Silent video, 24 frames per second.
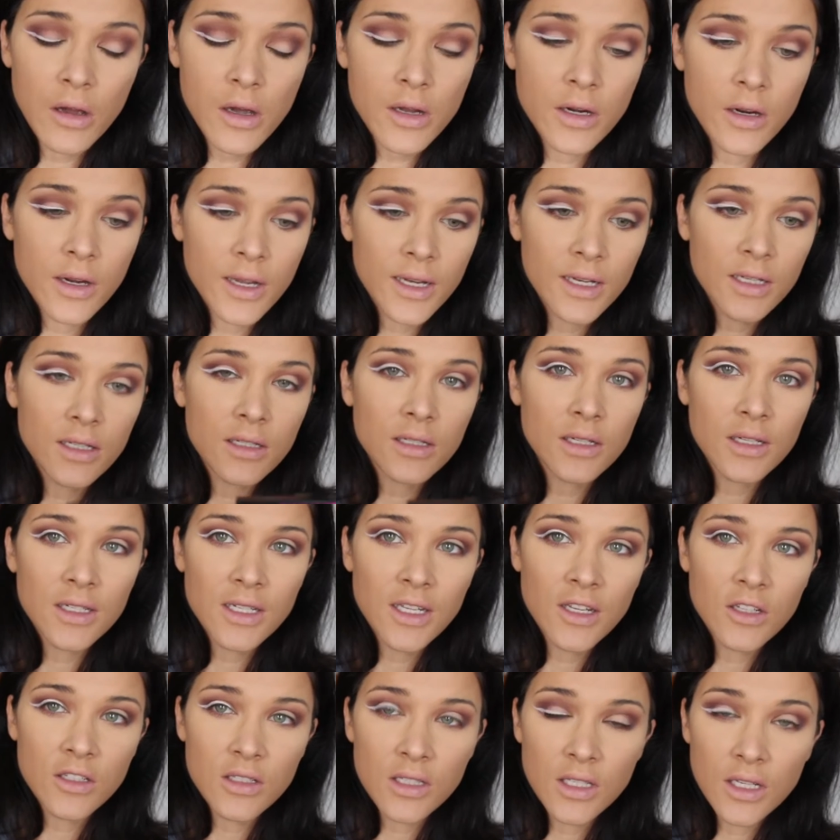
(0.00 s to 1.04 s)
liner, it
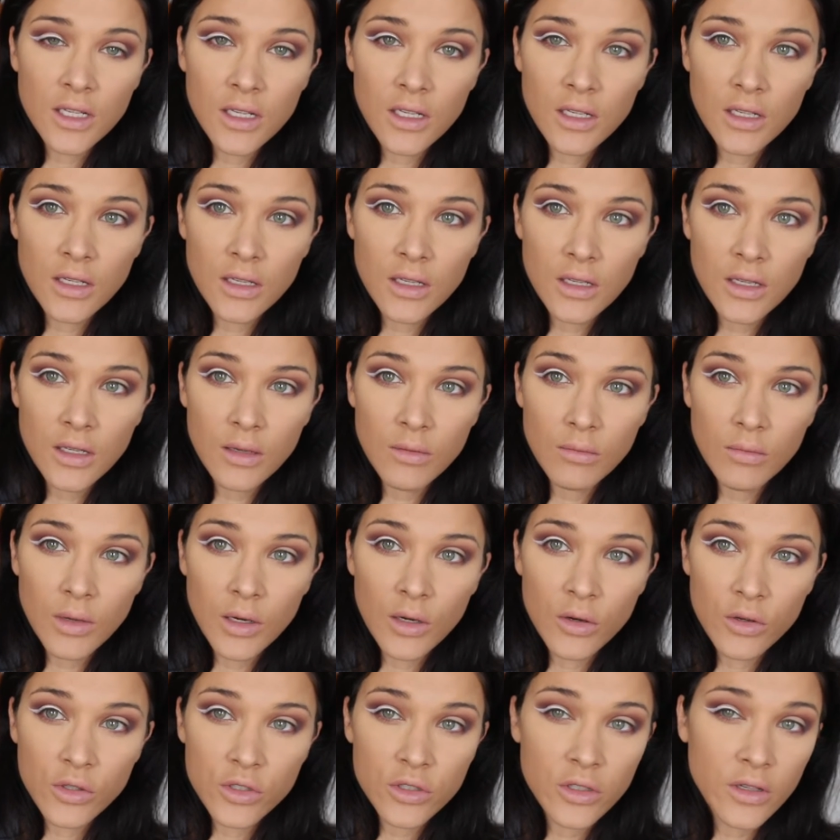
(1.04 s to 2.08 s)
gives the
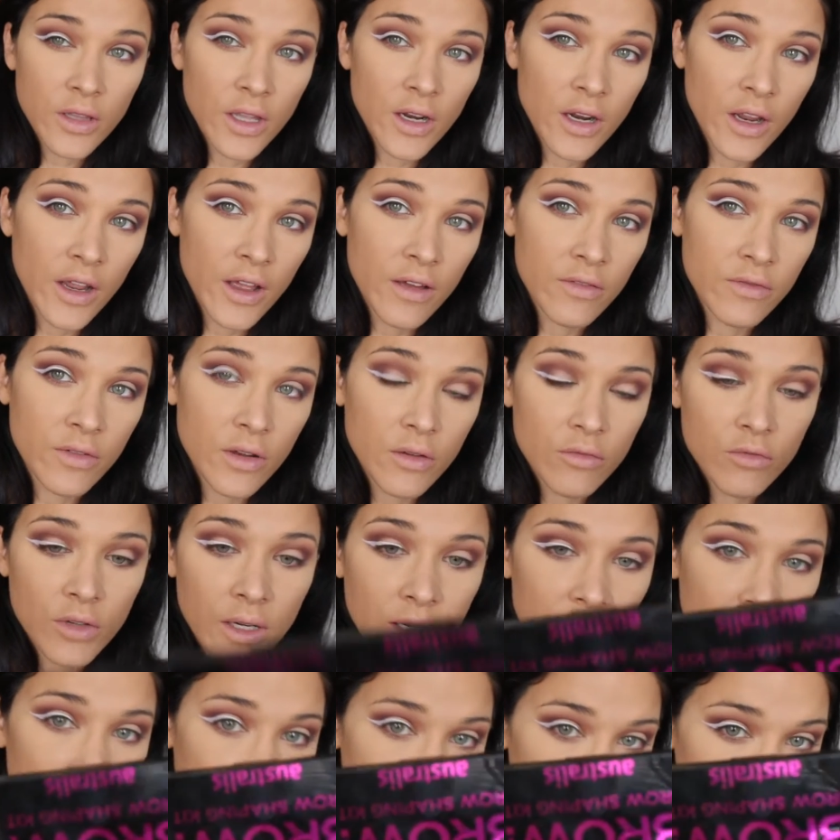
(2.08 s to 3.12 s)
illusion that I have
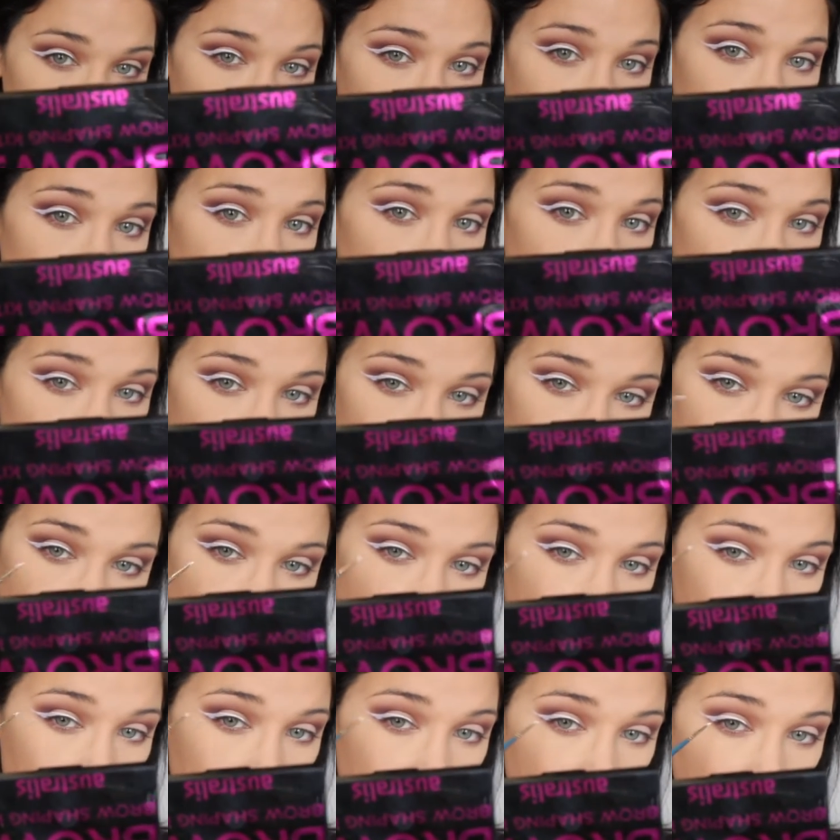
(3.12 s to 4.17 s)
really nice cat eyes and all
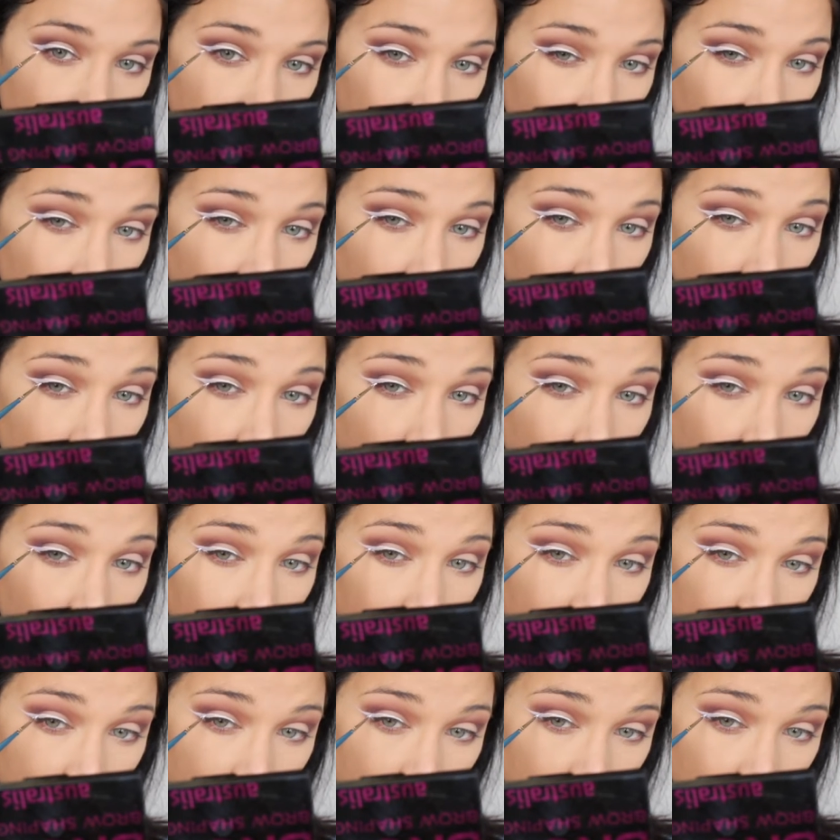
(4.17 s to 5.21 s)
that sort of stuff.
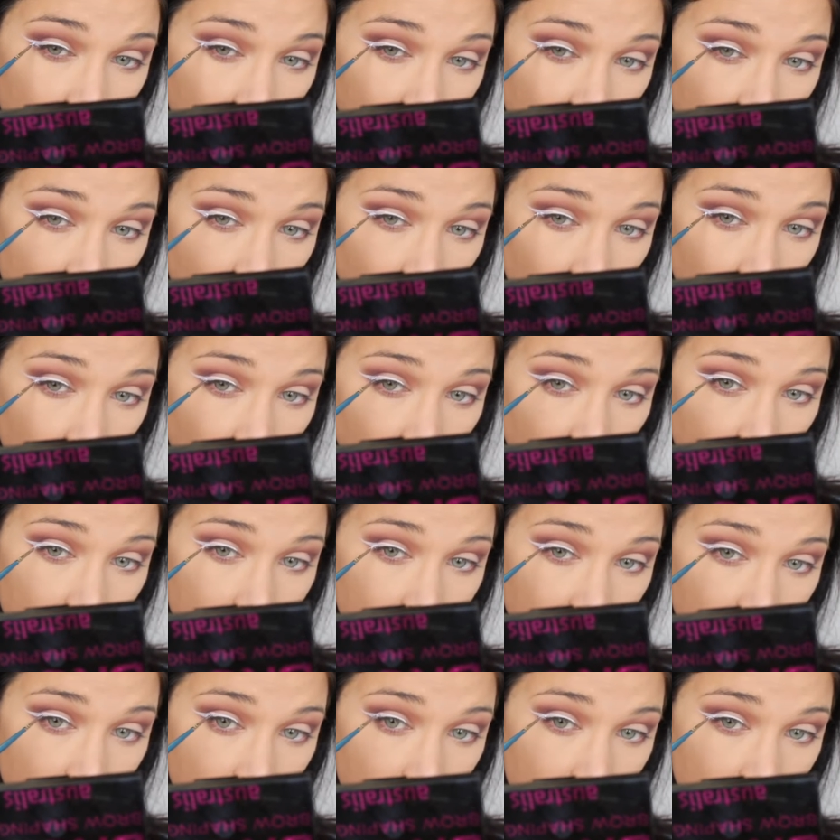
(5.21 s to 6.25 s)
And this is because it's
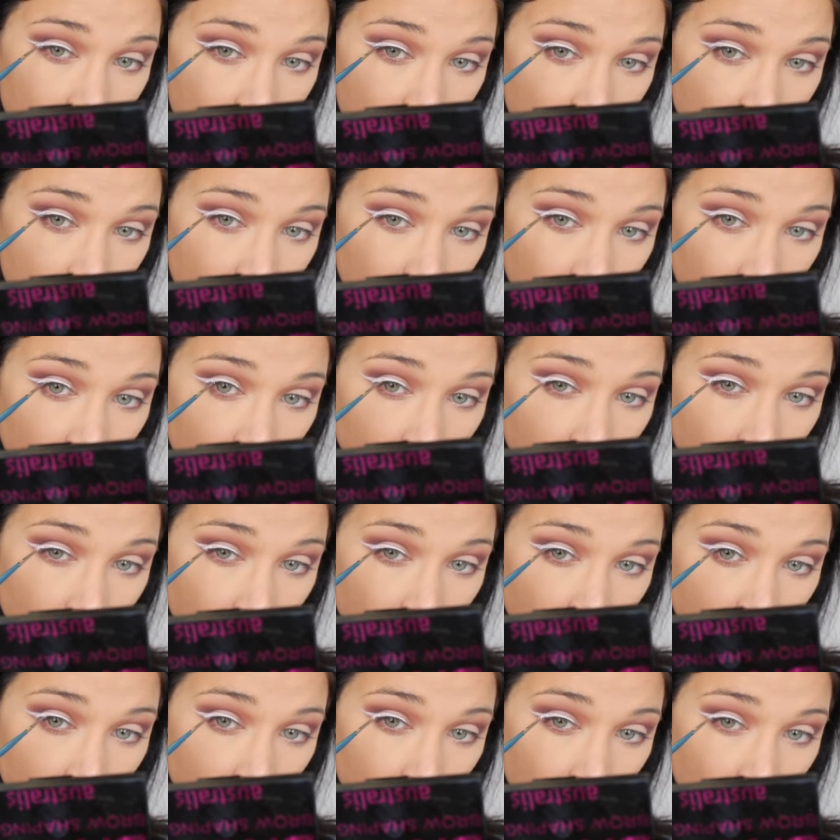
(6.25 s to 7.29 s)
white, it's just giving
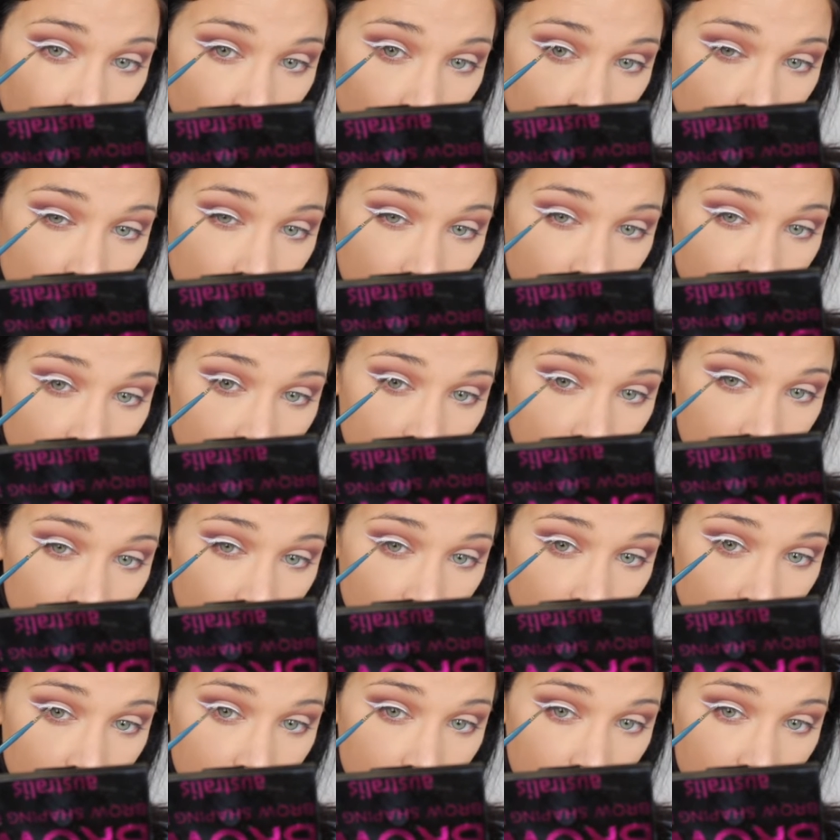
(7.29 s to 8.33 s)
me more round
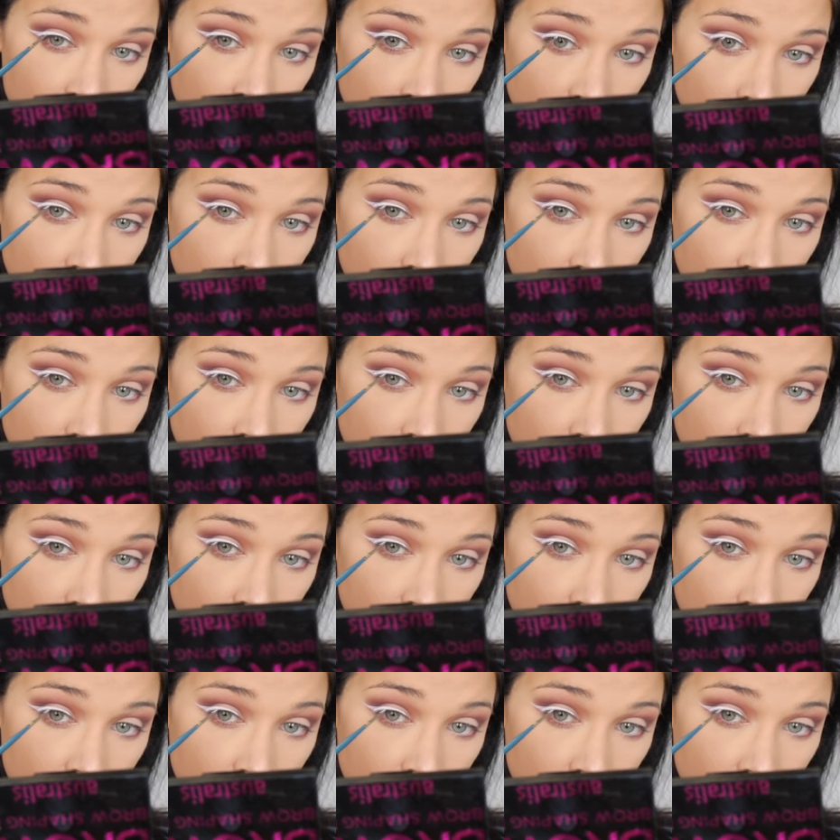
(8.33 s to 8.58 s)
eyes.